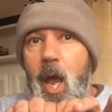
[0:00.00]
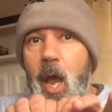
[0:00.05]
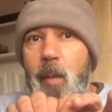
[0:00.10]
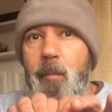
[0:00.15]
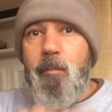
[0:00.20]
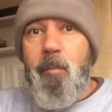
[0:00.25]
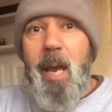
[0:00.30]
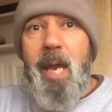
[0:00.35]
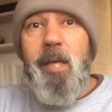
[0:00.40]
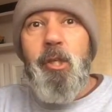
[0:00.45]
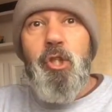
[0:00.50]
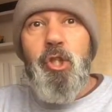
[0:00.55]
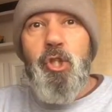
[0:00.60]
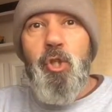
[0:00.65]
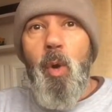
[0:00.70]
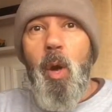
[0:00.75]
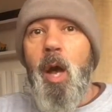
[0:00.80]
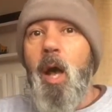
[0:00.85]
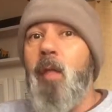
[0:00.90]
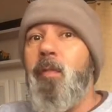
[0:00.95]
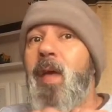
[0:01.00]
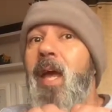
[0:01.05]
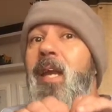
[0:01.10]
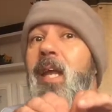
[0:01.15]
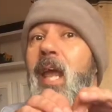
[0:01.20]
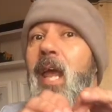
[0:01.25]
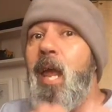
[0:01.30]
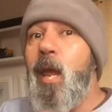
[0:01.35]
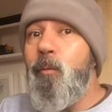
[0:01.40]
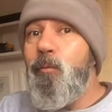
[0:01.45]
Make sure that
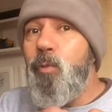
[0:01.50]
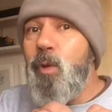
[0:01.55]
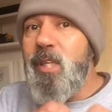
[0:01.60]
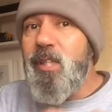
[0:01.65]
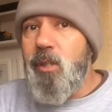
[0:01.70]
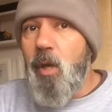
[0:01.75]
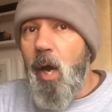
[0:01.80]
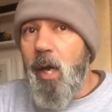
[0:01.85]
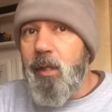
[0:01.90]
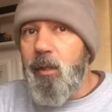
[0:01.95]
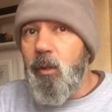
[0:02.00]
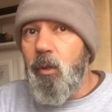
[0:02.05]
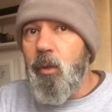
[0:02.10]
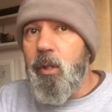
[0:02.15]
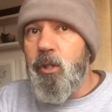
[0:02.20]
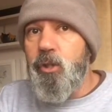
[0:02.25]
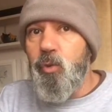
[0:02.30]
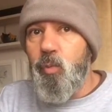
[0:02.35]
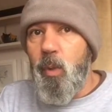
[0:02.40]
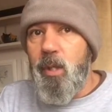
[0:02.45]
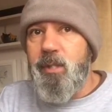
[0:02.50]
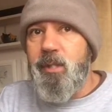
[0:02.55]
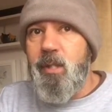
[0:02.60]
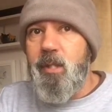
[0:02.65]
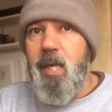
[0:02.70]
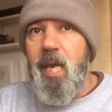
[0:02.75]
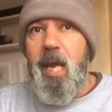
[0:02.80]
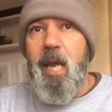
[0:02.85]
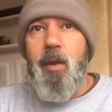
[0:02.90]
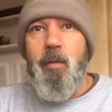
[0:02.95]
every title is written
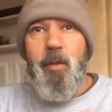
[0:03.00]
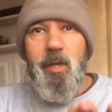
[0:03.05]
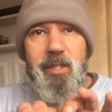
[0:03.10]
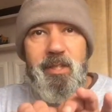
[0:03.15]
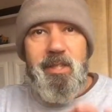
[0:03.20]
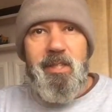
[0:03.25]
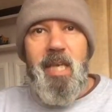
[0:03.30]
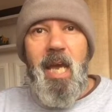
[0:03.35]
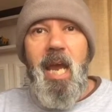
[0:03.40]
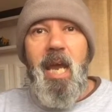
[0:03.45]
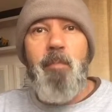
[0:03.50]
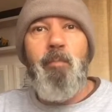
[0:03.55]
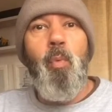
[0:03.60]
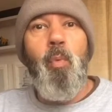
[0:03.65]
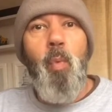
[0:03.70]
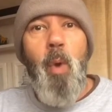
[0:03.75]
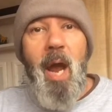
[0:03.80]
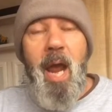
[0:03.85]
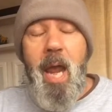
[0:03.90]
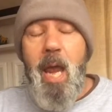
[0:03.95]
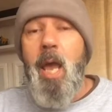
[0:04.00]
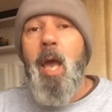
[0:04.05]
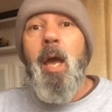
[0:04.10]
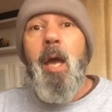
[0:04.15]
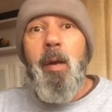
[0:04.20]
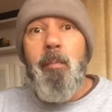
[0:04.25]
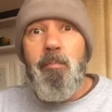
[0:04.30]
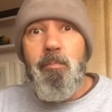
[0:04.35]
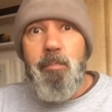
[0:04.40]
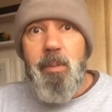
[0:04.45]
in the same way.
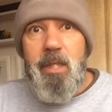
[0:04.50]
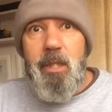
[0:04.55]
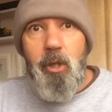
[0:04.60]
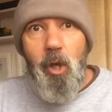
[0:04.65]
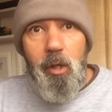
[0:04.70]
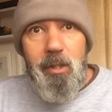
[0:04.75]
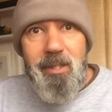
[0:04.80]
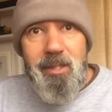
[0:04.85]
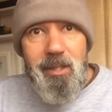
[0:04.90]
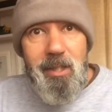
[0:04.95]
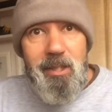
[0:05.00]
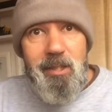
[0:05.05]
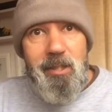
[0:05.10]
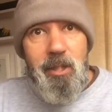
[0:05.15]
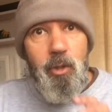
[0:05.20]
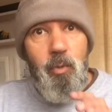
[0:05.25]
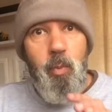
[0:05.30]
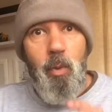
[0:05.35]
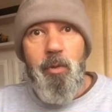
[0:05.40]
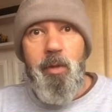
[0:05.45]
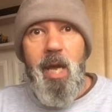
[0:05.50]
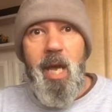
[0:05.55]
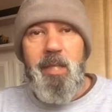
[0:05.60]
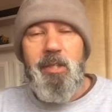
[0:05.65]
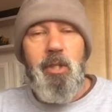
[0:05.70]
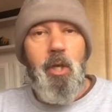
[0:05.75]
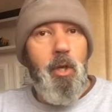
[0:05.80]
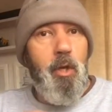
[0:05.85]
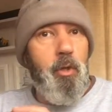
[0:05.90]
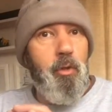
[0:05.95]
Be consistent with that.
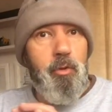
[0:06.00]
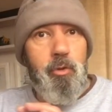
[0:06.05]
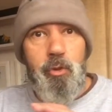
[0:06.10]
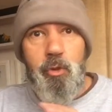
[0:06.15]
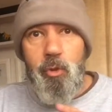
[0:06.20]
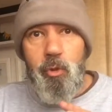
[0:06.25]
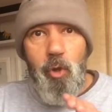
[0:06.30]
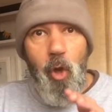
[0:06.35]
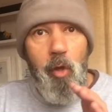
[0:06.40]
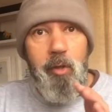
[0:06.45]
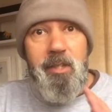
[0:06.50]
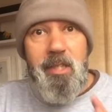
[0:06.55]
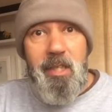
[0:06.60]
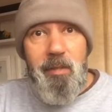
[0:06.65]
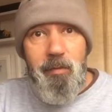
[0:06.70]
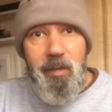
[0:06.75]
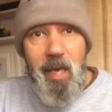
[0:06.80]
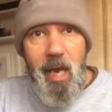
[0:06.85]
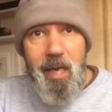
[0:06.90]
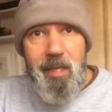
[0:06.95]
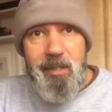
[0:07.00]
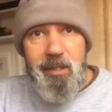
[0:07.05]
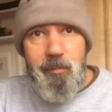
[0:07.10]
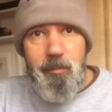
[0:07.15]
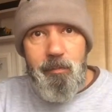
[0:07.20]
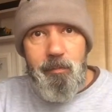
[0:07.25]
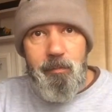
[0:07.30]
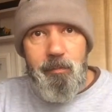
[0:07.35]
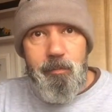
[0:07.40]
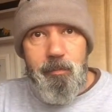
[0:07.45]
Do not deviate.
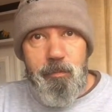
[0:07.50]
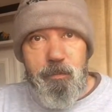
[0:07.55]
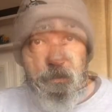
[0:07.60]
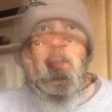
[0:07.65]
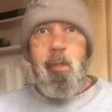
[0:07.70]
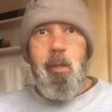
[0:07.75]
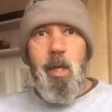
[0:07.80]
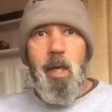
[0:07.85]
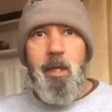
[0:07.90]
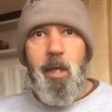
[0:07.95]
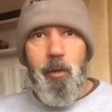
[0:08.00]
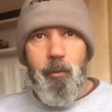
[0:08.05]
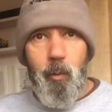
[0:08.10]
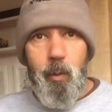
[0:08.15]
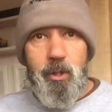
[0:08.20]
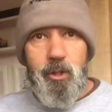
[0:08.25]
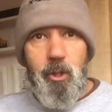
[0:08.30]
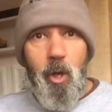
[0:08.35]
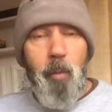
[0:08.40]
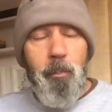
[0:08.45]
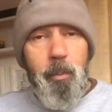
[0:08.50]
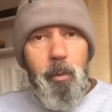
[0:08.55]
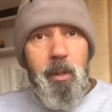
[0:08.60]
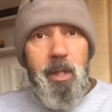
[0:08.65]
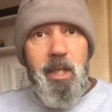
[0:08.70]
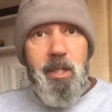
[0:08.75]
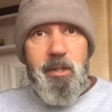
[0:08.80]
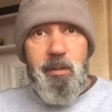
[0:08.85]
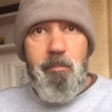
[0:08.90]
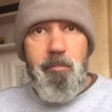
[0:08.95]
Another example
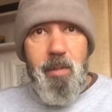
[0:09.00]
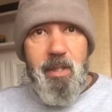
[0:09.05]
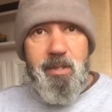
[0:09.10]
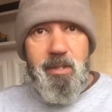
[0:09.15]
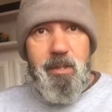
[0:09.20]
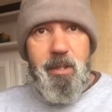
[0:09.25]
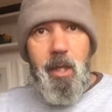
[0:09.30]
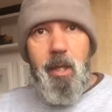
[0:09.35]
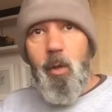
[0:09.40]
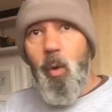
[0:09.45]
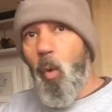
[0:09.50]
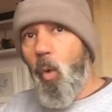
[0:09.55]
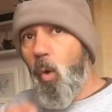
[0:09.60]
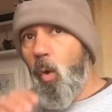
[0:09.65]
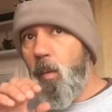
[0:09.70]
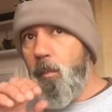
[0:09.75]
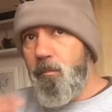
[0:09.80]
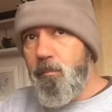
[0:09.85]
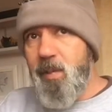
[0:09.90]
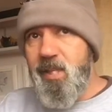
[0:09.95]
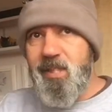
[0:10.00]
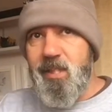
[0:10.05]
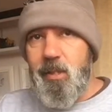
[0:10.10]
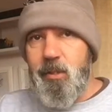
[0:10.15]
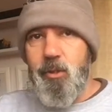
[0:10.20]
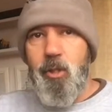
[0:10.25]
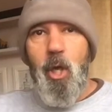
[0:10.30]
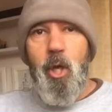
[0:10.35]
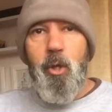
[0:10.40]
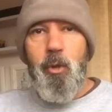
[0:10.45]
is Mr. or
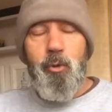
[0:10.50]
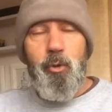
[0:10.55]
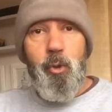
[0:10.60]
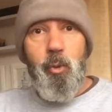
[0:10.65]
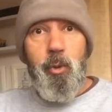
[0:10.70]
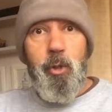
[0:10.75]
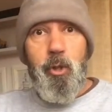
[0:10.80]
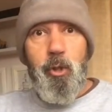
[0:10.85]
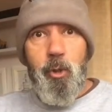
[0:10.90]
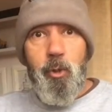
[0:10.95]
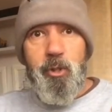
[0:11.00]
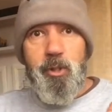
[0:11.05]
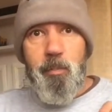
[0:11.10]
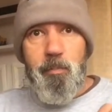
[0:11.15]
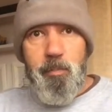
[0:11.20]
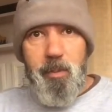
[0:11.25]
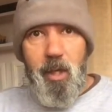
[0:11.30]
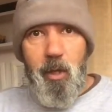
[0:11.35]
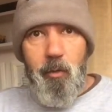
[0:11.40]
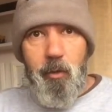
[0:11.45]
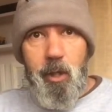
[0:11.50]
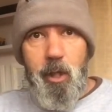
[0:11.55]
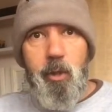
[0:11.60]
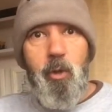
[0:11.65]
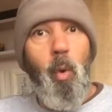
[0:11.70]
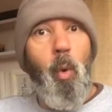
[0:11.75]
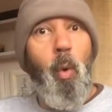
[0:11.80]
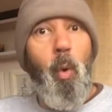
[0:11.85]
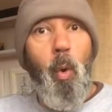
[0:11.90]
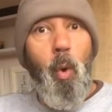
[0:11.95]
Mrs. Do you use a period
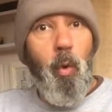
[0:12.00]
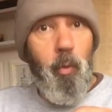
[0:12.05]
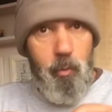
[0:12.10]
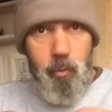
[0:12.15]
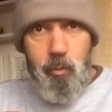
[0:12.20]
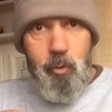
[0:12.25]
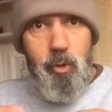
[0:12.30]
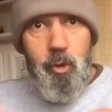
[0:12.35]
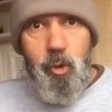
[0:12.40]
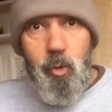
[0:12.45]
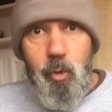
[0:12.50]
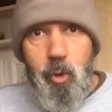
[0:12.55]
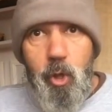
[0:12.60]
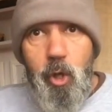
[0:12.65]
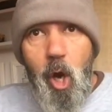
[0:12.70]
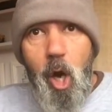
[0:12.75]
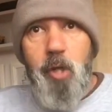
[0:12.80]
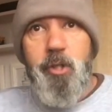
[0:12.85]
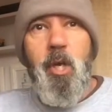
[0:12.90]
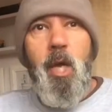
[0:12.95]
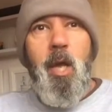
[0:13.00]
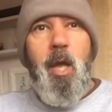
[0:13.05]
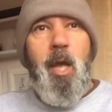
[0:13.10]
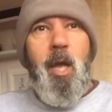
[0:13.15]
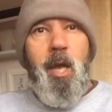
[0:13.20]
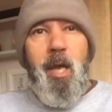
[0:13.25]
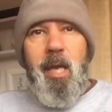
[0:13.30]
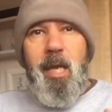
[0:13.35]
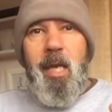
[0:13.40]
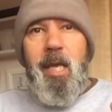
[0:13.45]
or do you not?
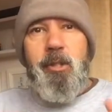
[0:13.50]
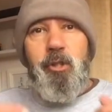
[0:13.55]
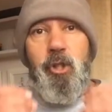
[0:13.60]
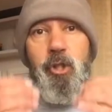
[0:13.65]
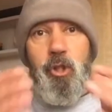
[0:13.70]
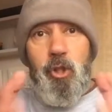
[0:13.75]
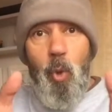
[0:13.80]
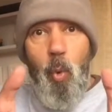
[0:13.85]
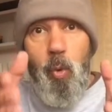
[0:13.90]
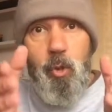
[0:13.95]
It's your